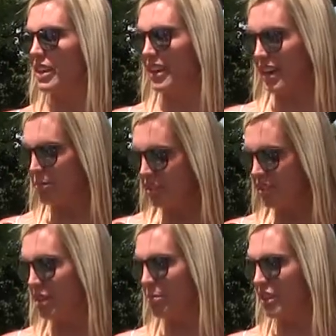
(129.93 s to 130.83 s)
had an IEP
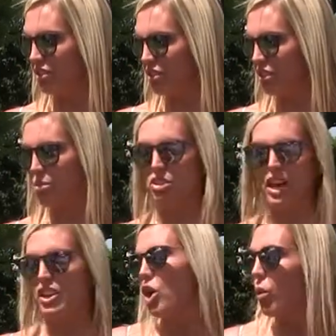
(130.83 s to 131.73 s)
a couple years ago, which
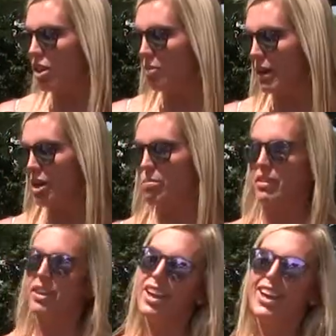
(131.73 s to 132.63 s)
I know all about, but